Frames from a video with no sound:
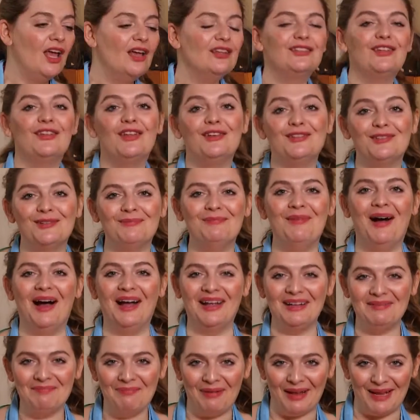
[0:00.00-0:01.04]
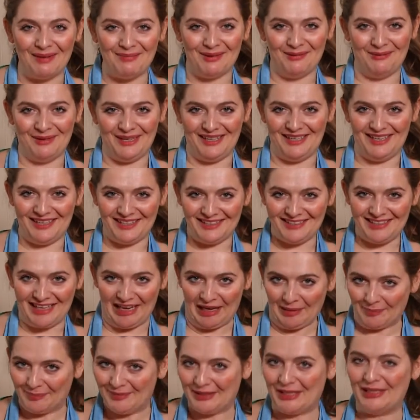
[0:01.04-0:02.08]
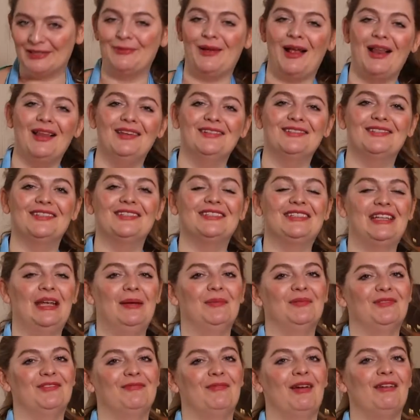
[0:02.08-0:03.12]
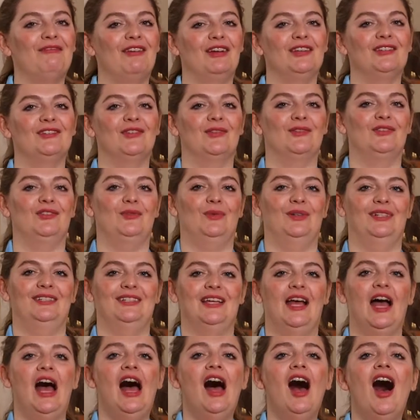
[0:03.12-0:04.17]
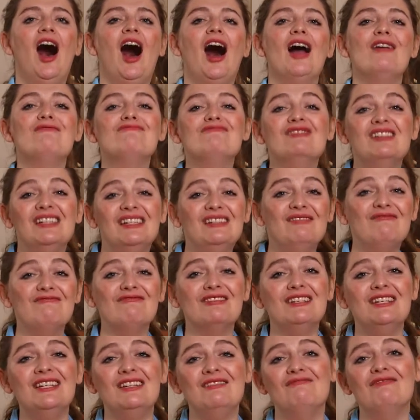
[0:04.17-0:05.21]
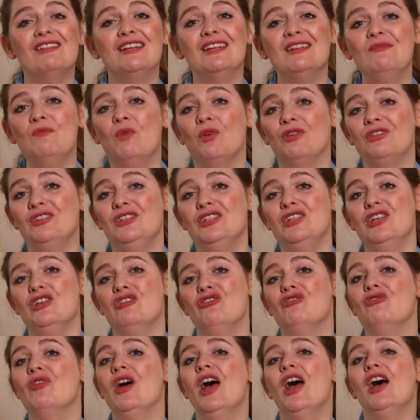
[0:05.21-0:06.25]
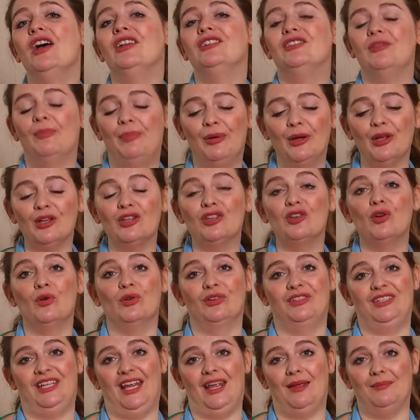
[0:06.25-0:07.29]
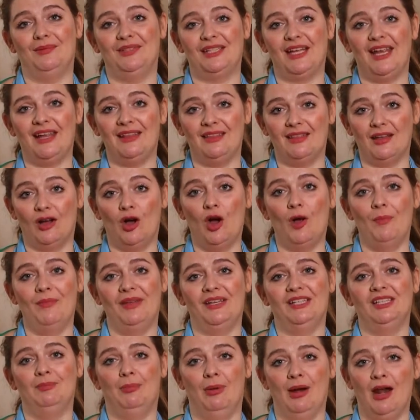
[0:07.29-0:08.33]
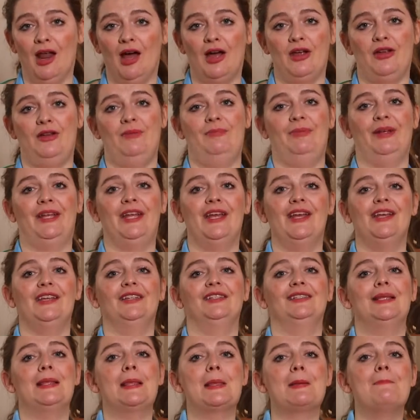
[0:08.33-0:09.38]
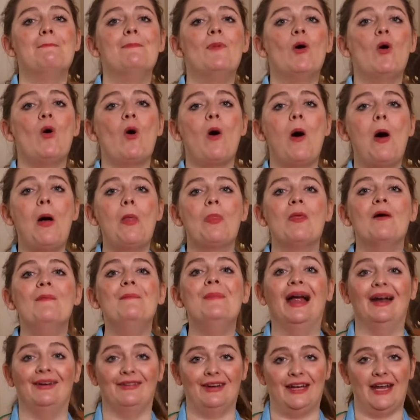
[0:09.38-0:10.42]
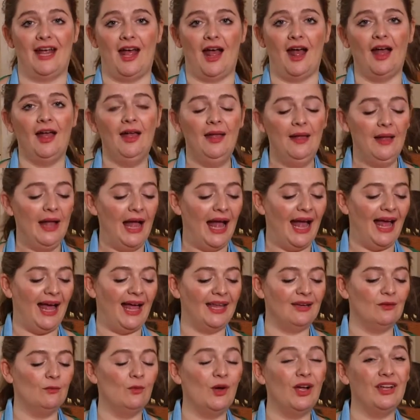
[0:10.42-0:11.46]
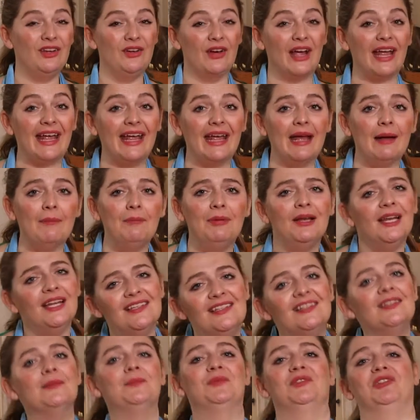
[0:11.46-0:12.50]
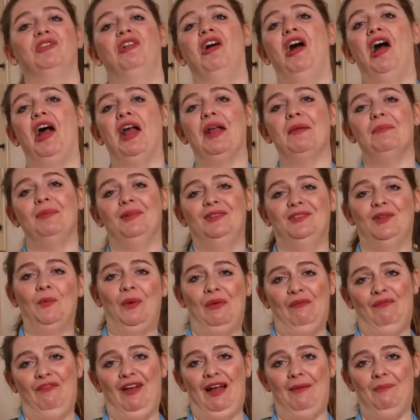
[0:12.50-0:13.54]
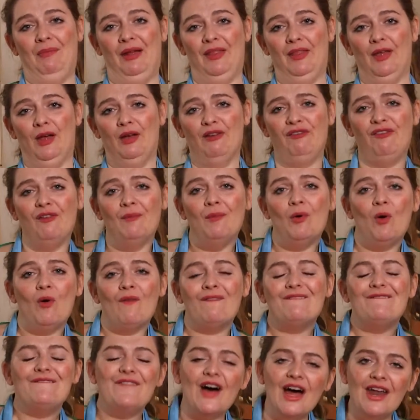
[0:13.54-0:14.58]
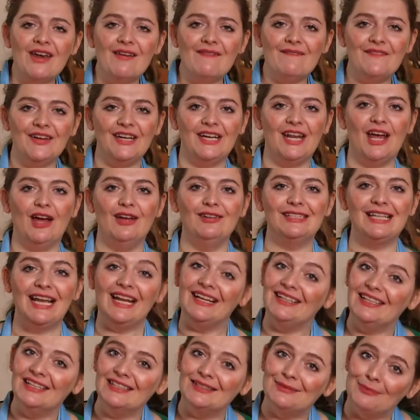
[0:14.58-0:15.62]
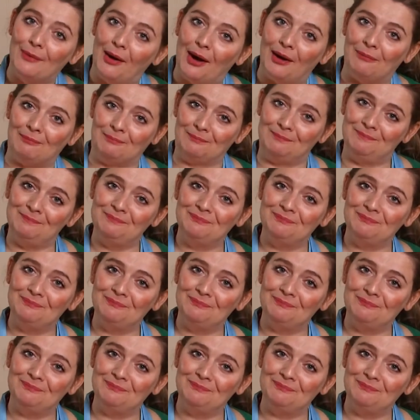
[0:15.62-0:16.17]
So those are my baby weaning tips, as well as the tips from my friends on Twitter. I really, really, really want you to put your tips in the comments below, because the more the merrier. And while you're here, please subscribe to One Fat Mother for more fun videos like this one.